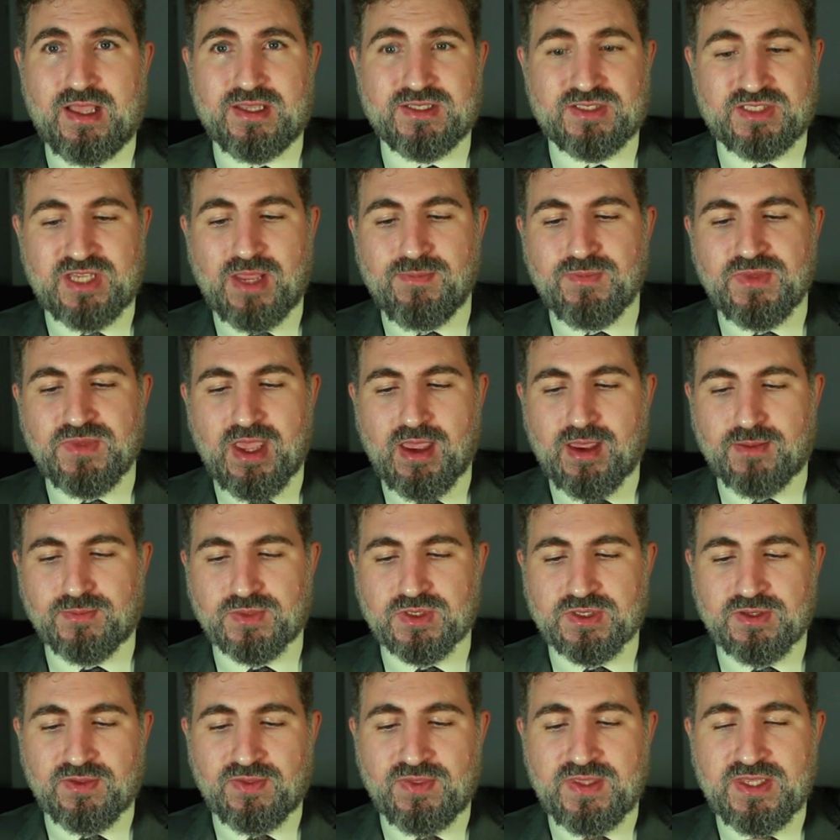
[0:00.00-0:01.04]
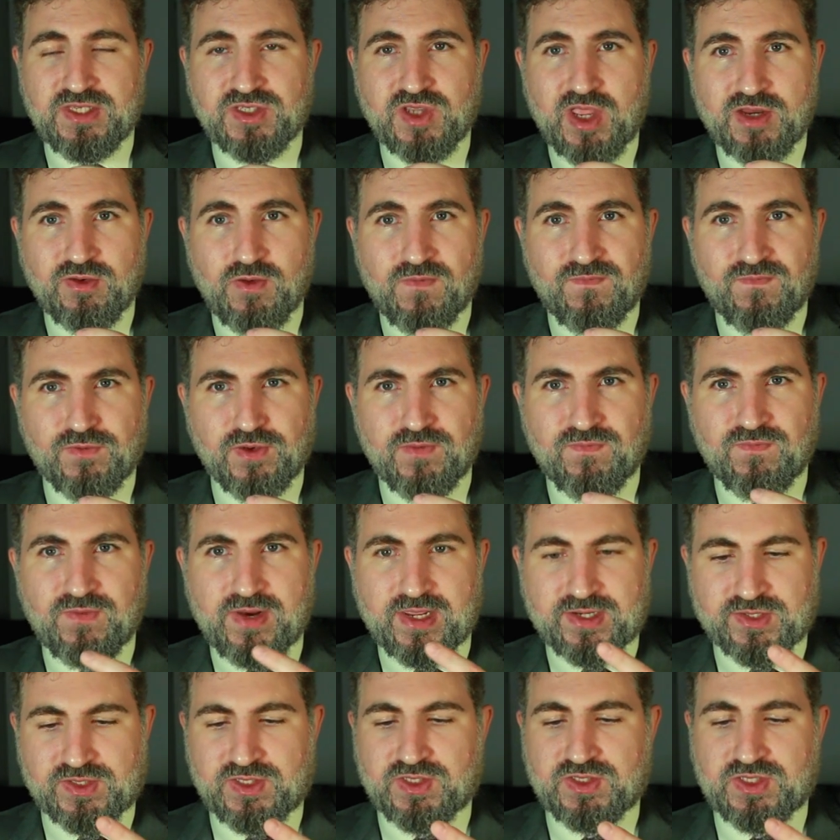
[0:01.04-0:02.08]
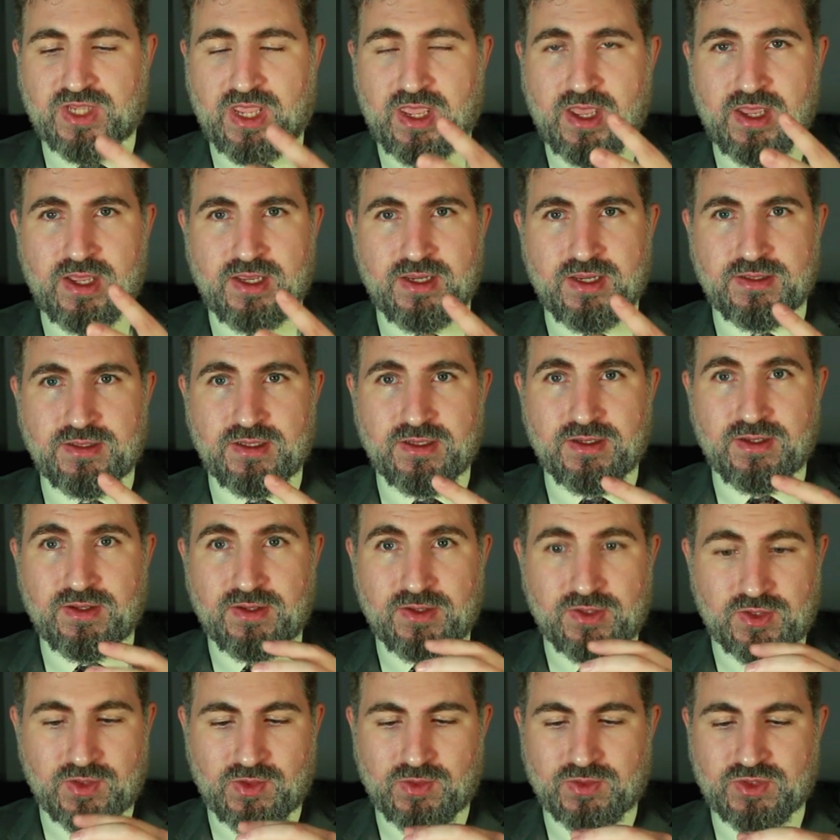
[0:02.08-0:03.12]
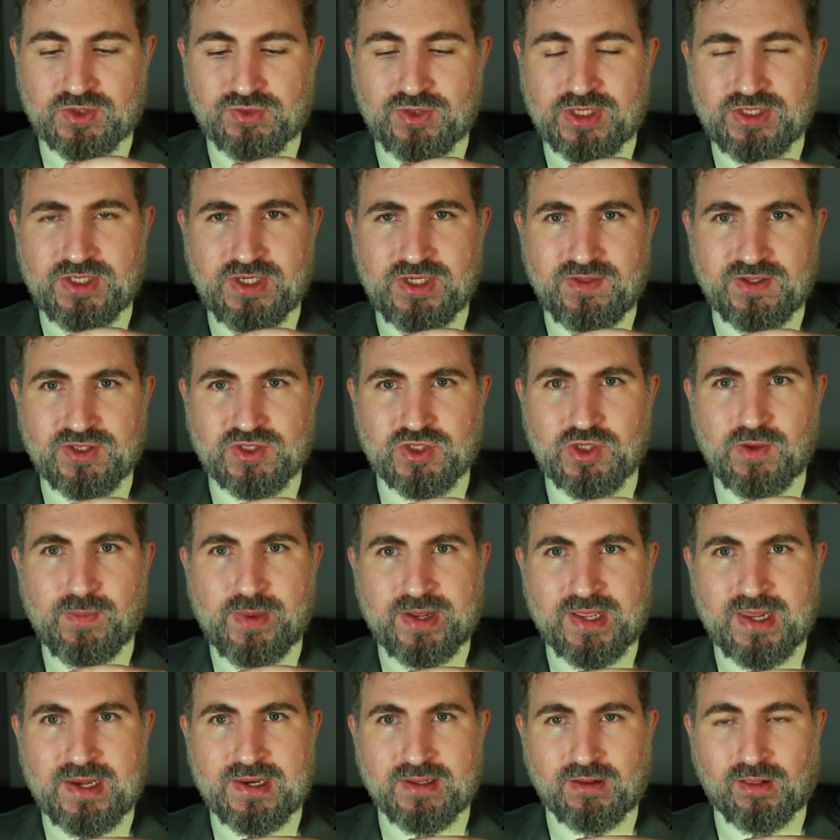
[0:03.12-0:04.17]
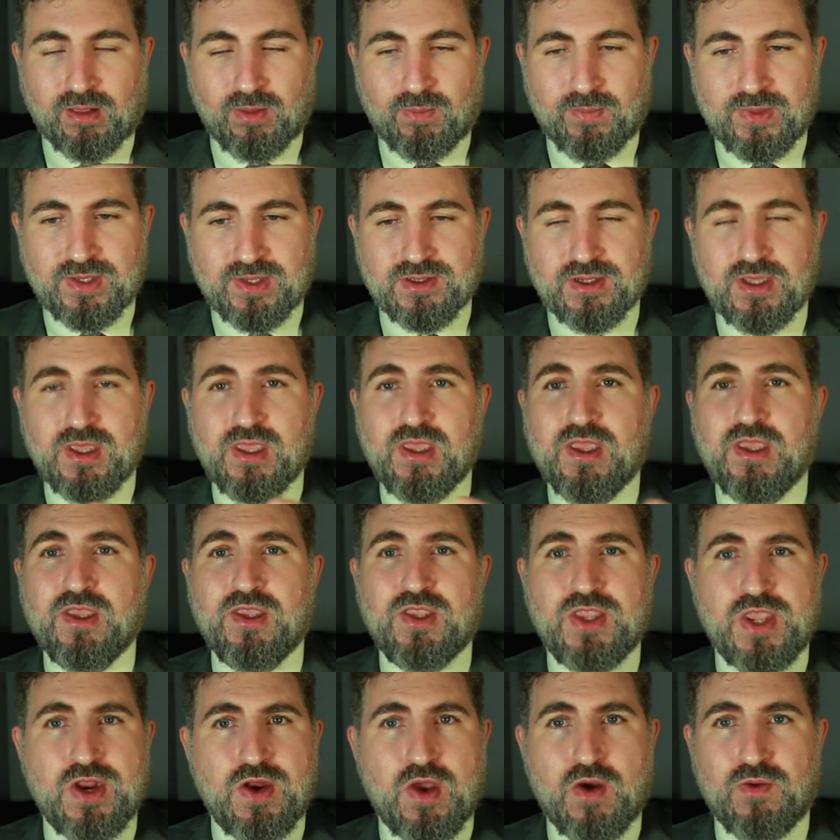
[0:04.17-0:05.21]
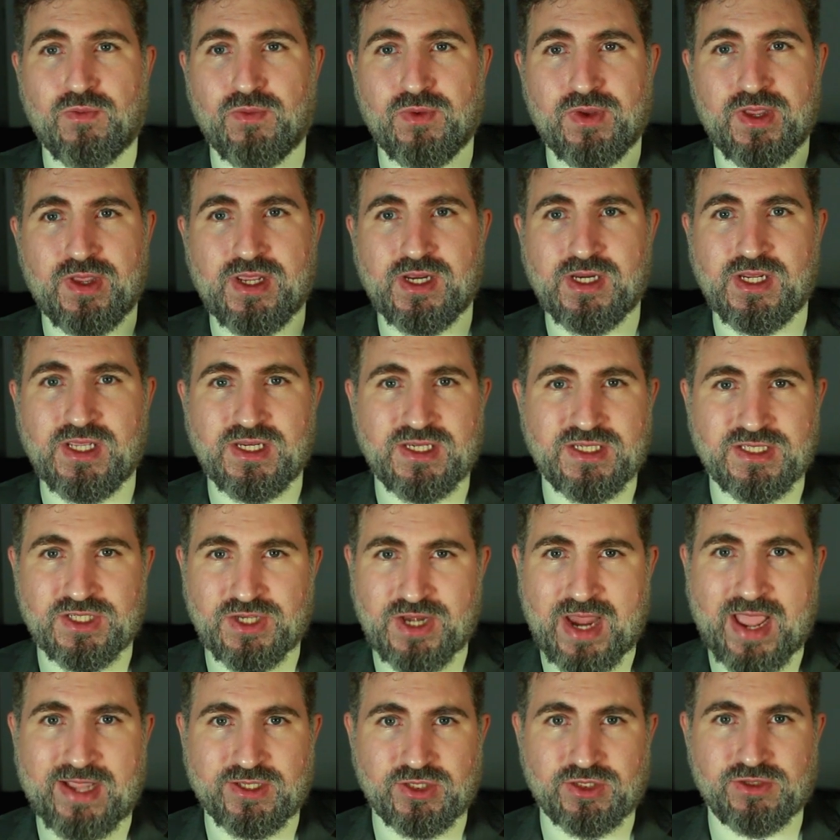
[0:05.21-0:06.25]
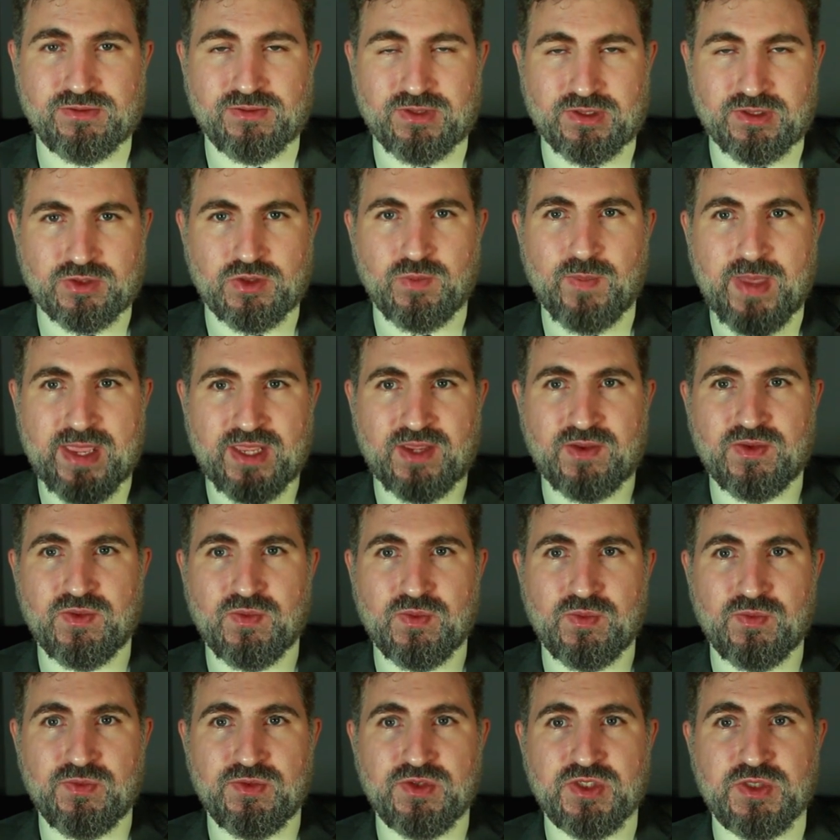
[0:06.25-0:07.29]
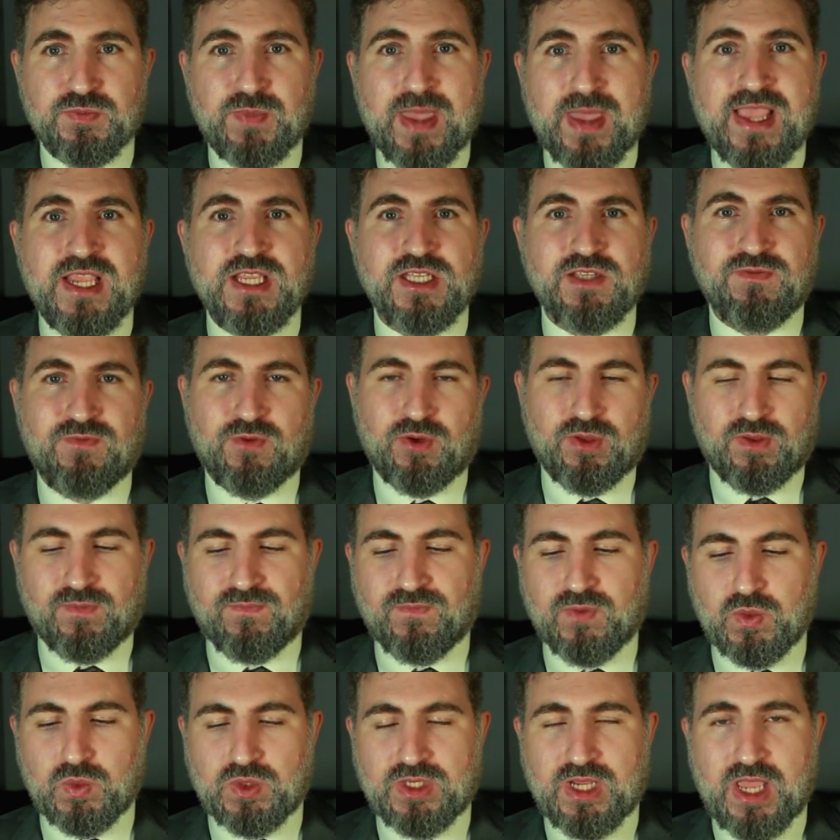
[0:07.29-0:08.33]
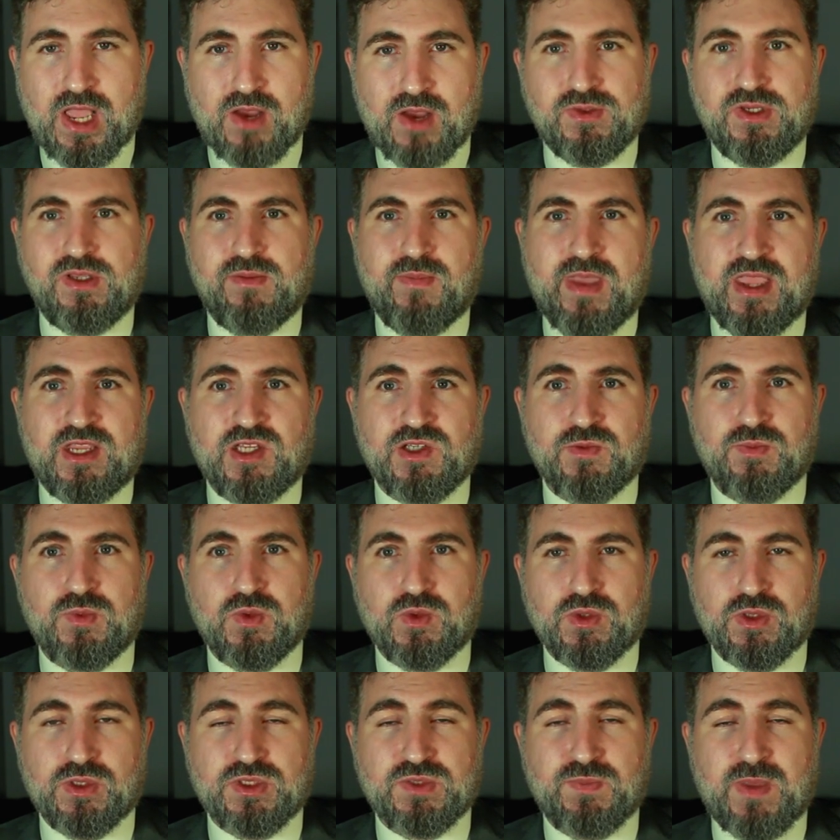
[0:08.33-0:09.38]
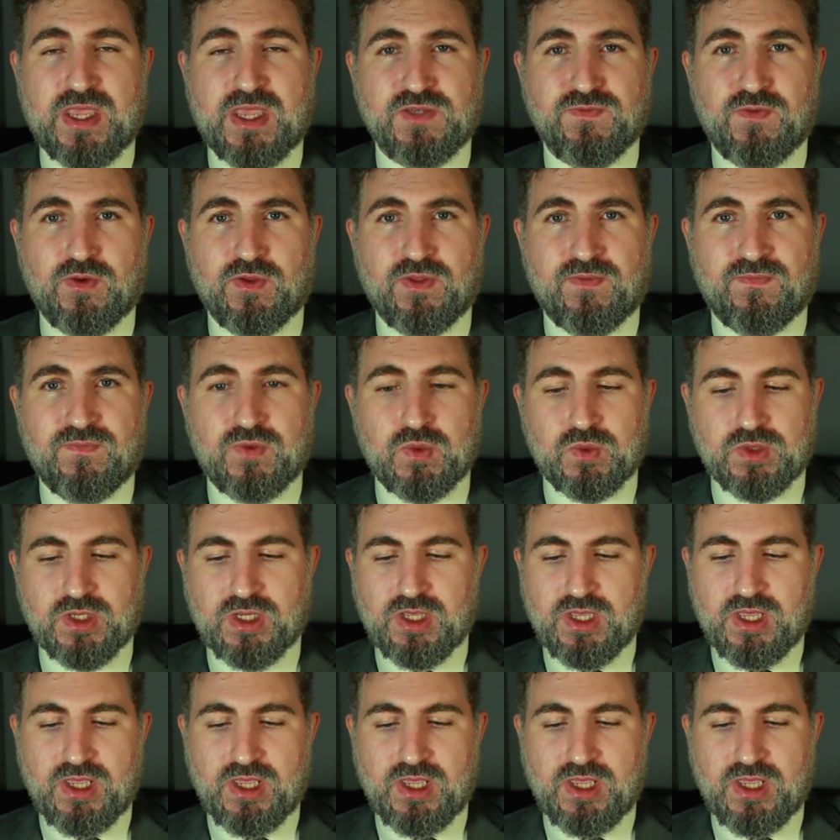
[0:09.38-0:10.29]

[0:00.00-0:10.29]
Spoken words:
Sometimes these kind of reflexes stretching the stomach a little bit, you know, it is natural to make space for the food. How do you make space for the food?